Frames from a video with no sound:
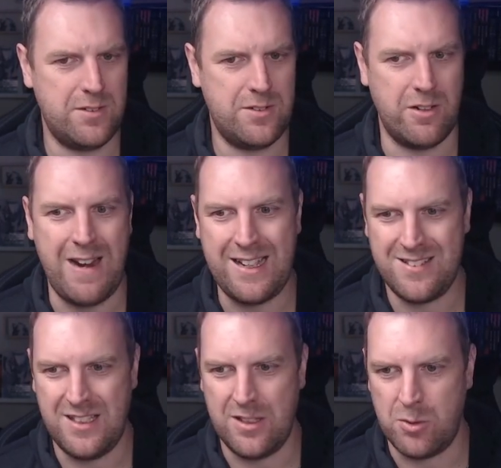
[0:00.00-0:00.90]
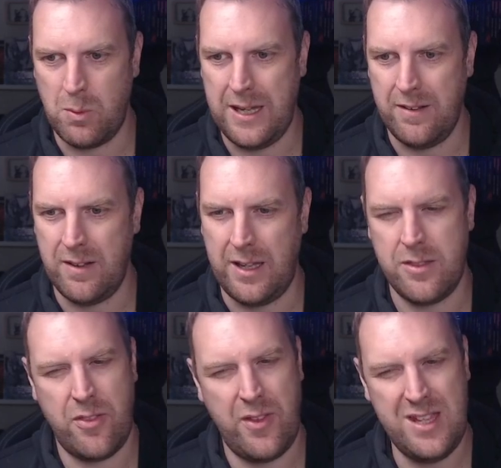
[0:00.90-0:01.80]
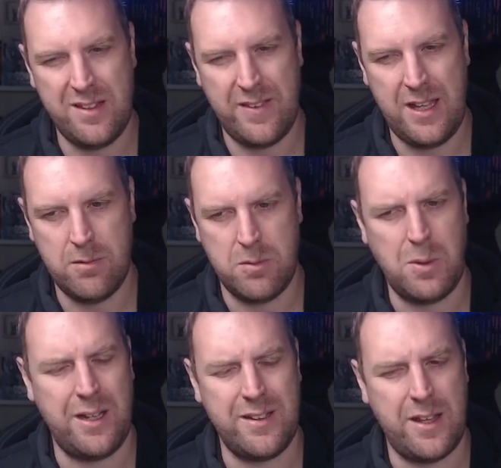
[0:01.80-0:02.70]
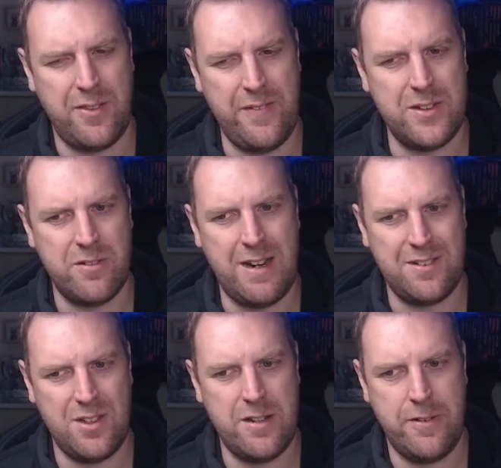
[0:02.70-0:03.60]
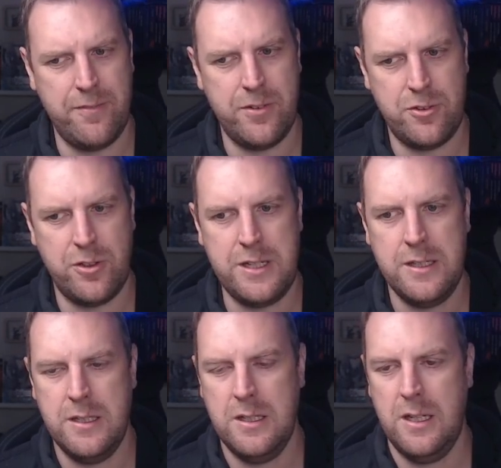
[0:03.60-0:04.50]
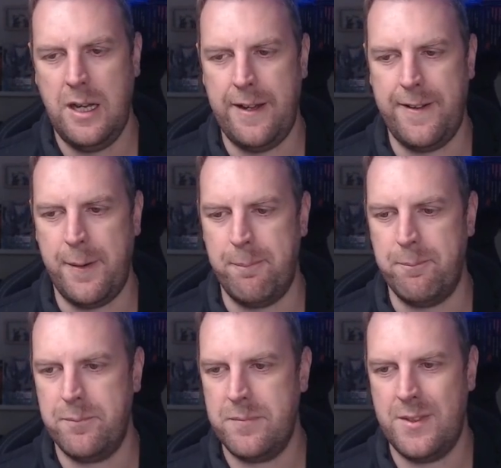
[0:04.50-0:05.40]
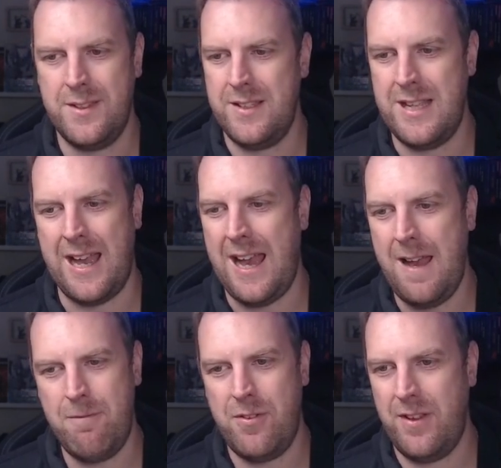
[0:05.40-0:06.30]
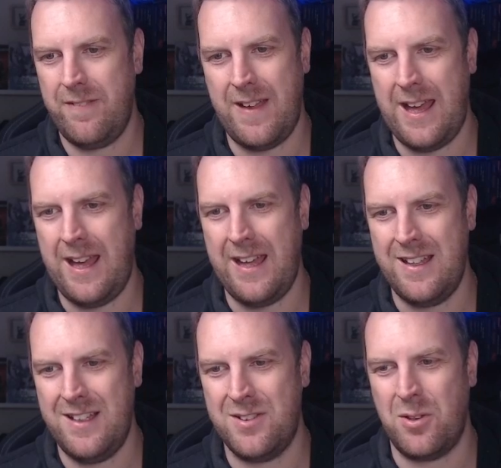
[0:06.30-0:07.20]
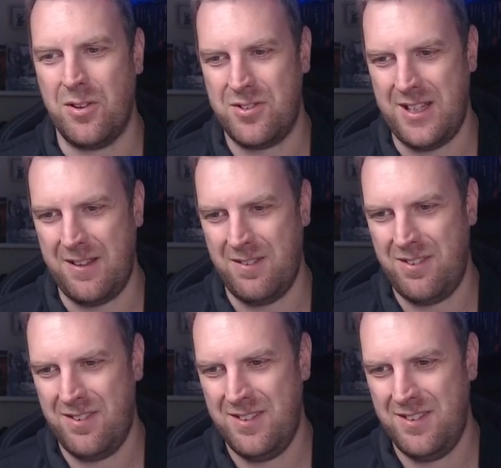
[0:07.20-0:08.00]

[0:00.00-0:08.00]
Taraxi as well. I think the Taraxi are infantry. Yeah, everything there has got stealth.